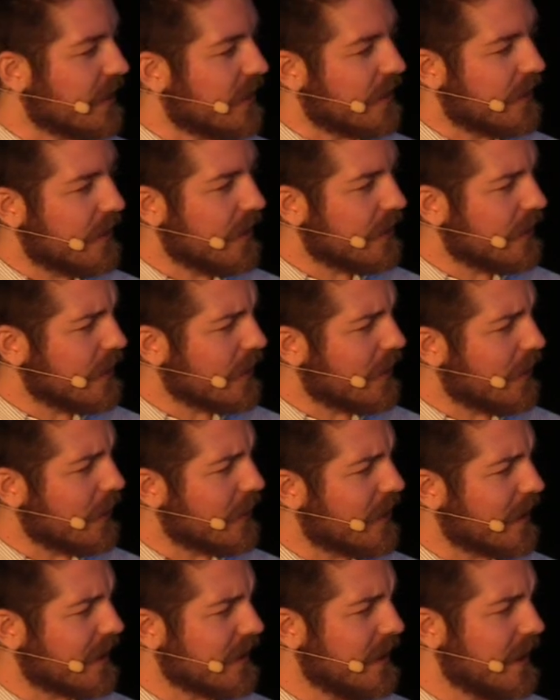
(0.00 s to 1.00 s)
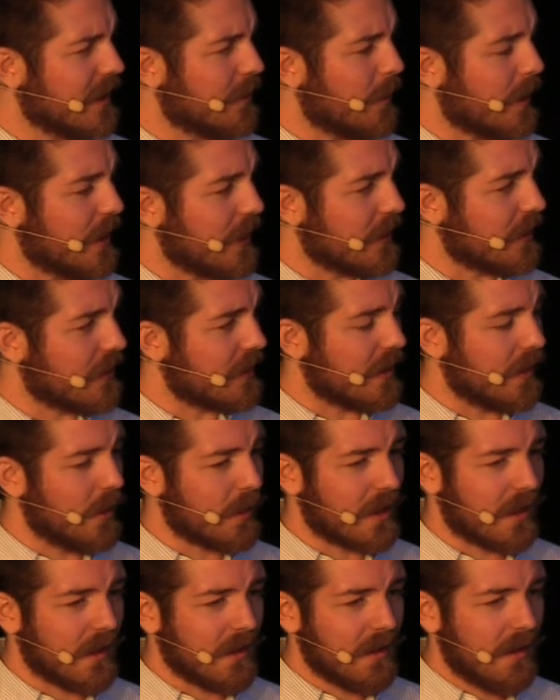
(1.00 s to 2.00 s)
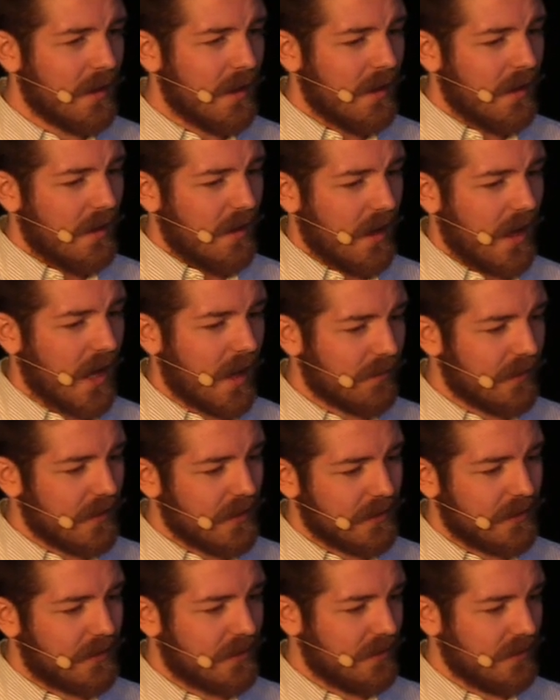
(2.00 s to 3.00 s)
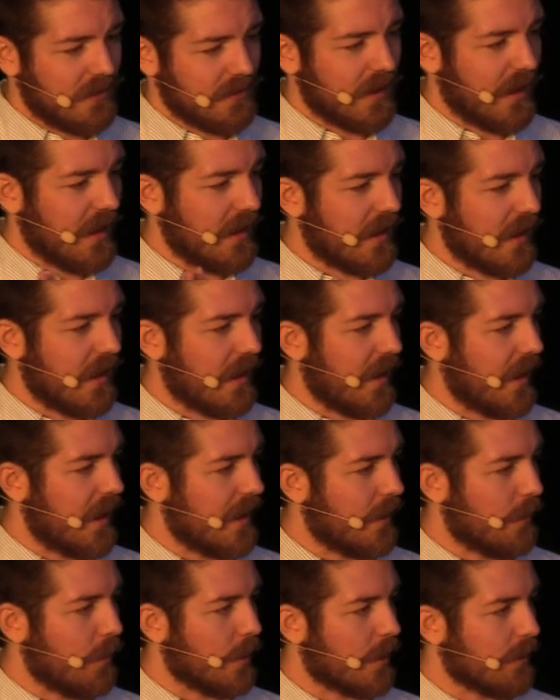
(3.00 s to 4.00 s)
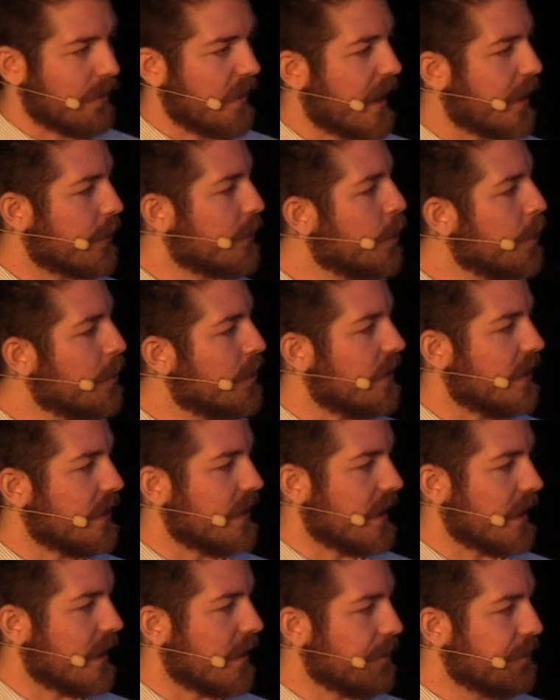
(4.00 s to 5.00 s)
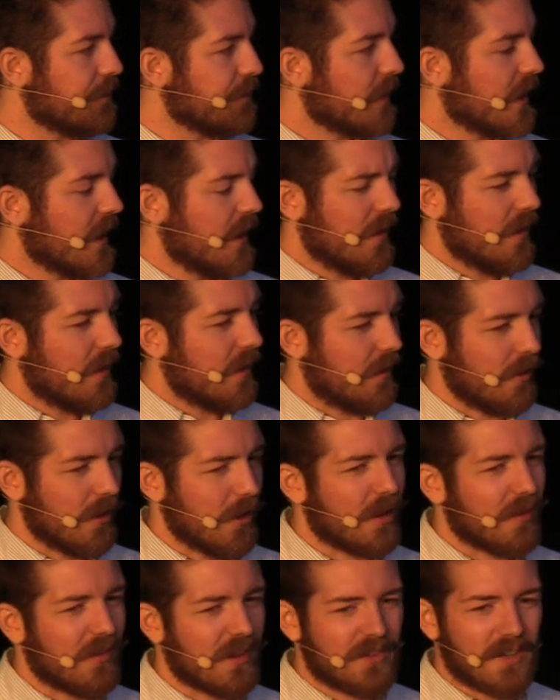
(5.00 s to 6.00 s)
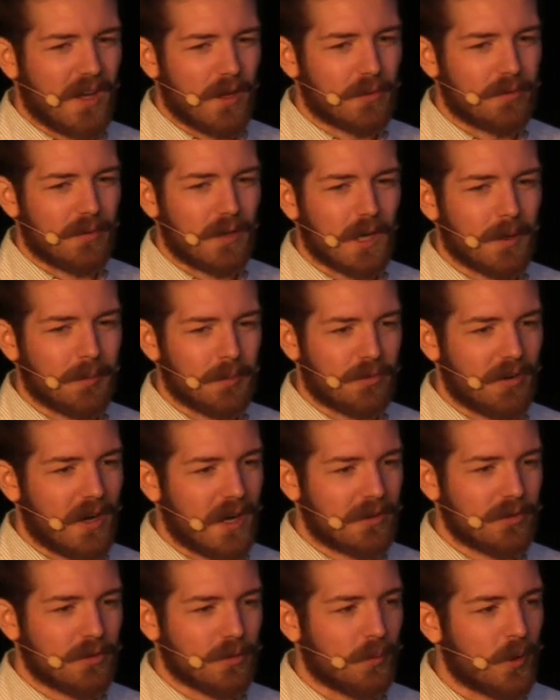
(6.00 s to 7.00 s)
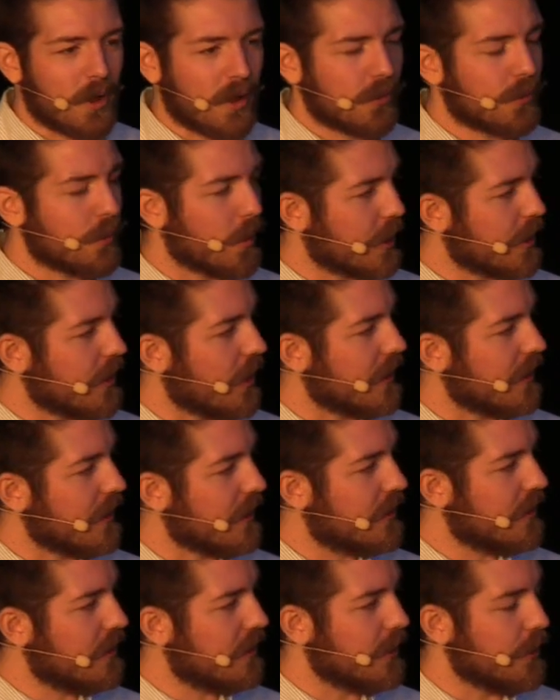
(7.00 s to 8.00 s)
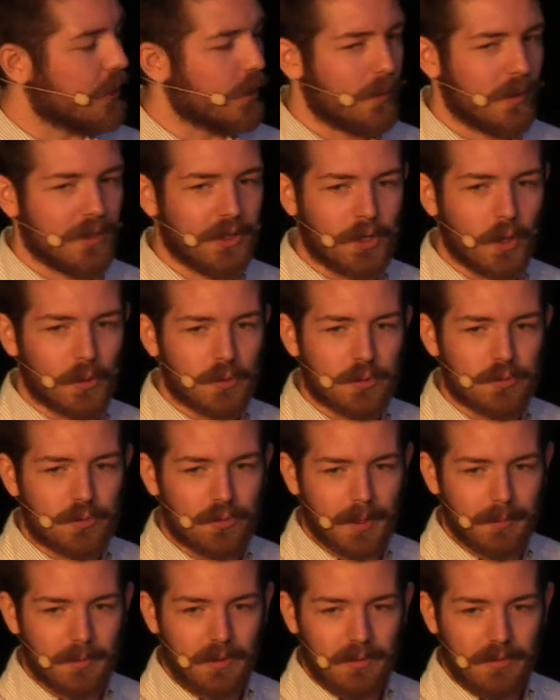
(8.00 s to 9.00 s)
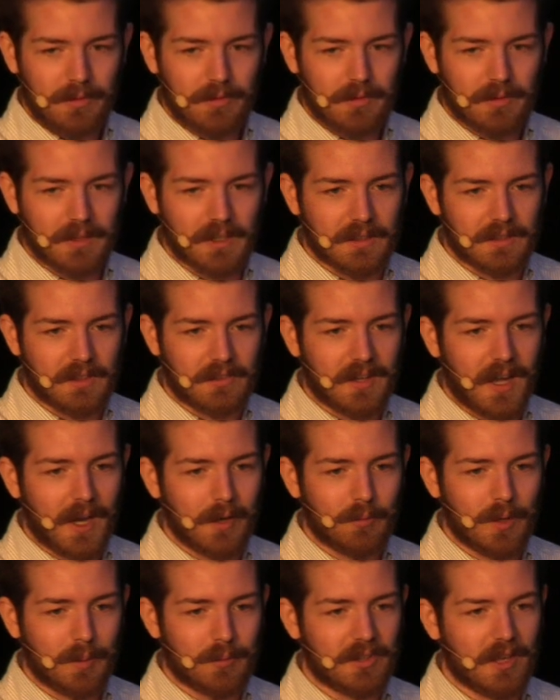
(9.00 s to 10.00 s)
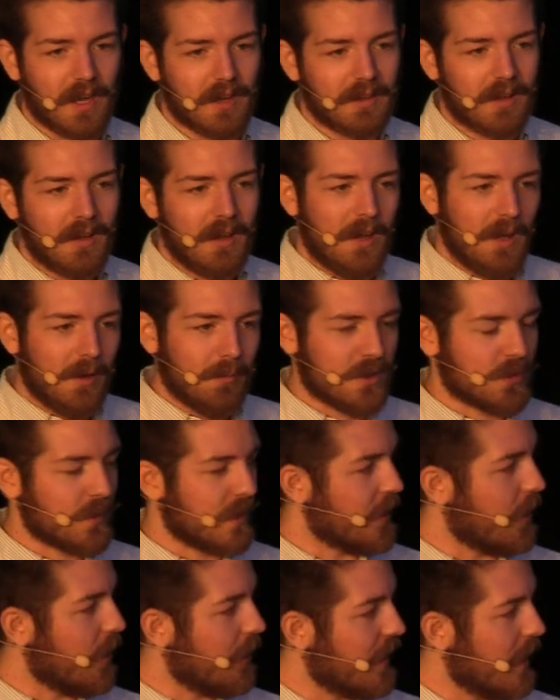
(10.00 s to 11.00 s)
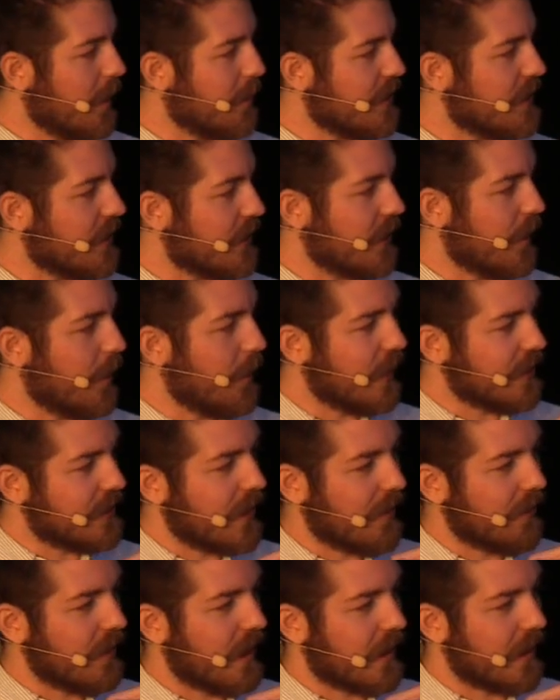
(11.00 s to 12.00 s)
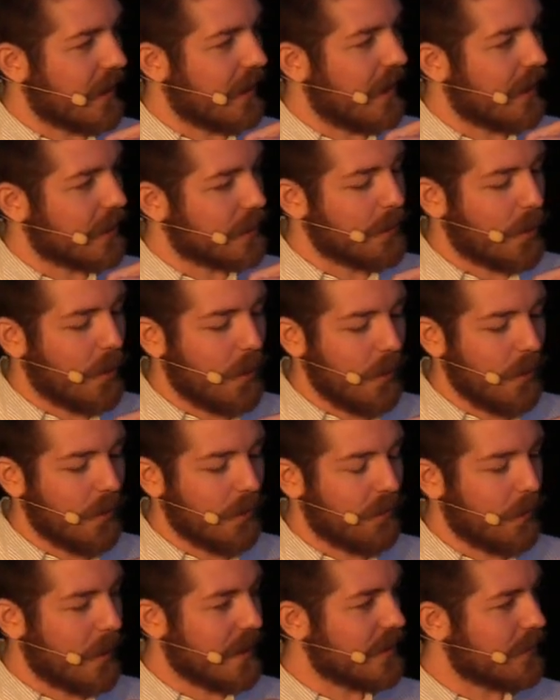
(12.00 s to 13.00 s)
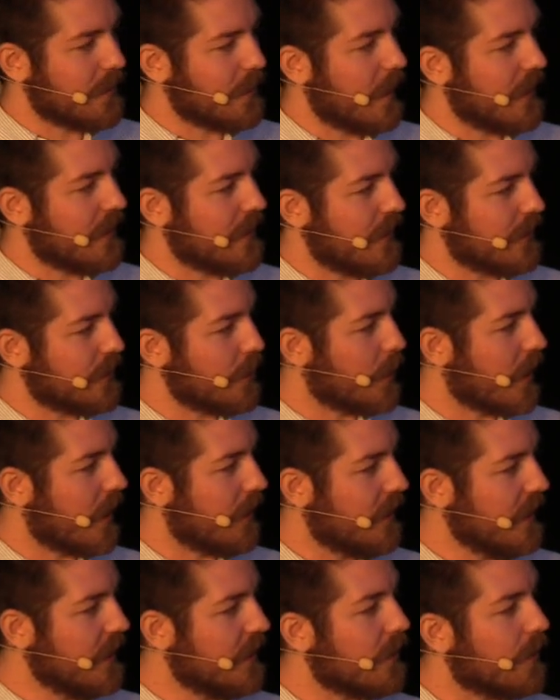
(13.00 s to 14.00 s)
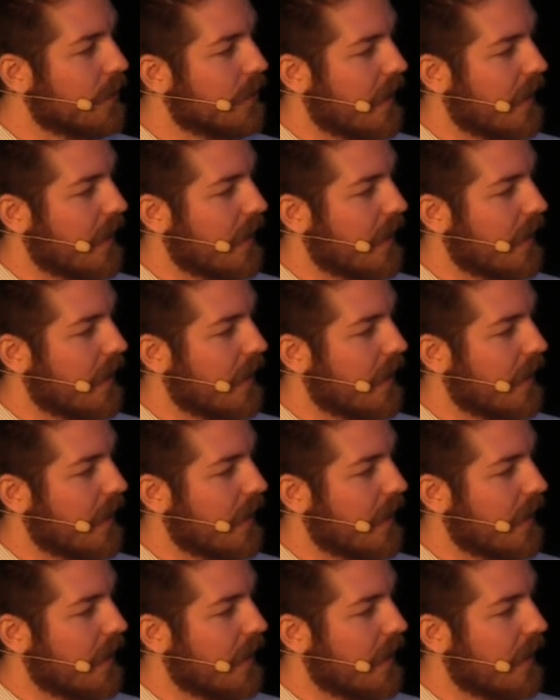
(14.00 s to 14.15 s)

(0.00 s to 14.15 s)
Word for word: a statistical technique where you can say, okay, I have this data and I want to find groups in the data. Uh, that sounds very abstract. So what I was working on is, you know, when you go to Dribbble, the design website, between all the images, they always have like a, a, small widget where it says, okay, these are the